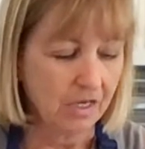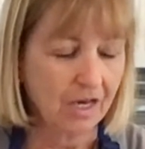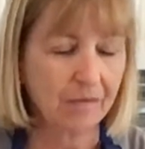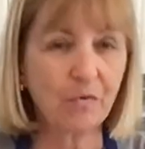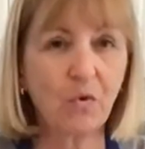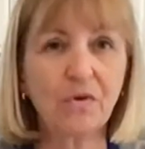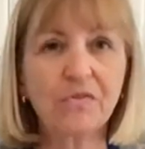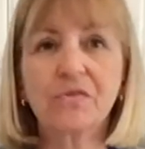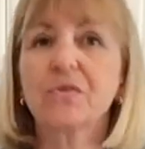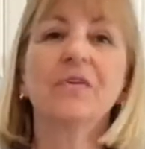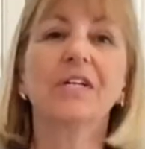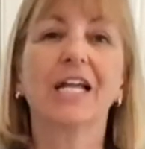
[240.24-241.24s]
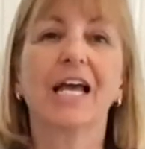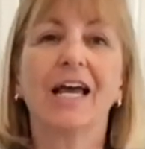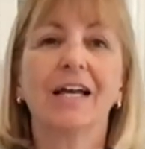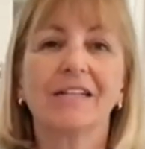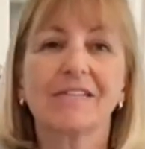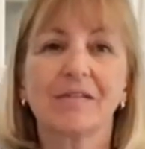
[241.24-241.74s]
I'm also going to
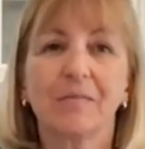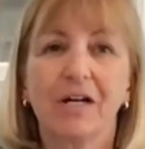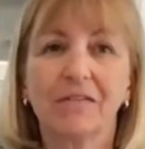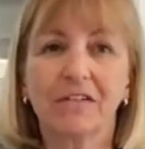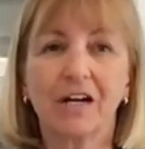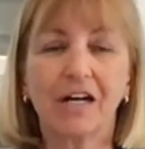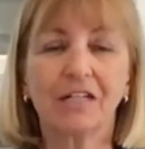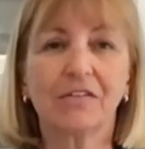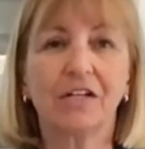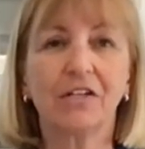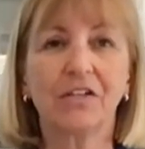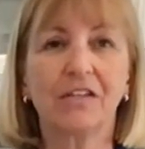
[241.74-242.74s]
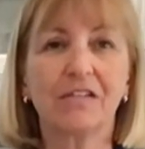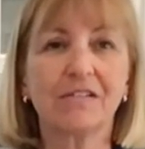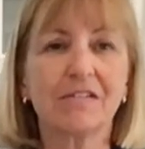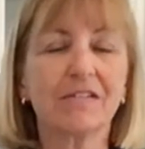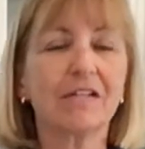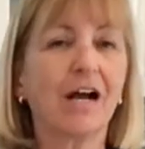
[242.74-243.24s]
add some avocado. Now this
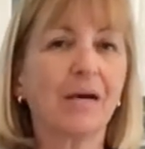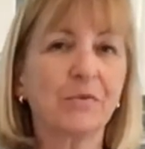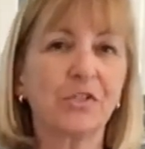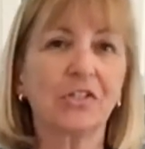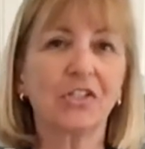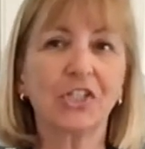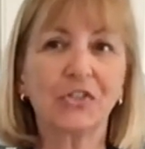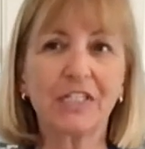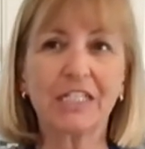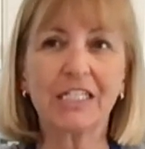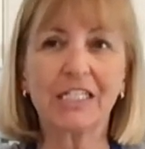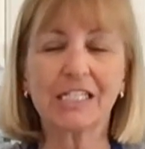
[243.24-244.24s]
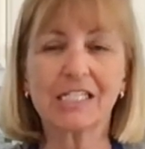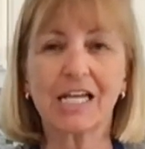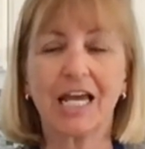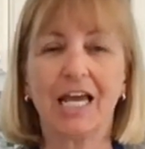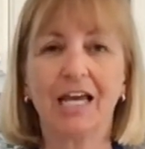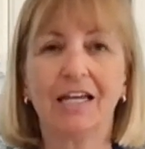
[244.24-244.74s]
is an optional ingredient to
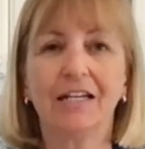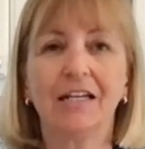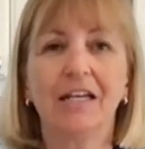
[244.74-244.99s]
add.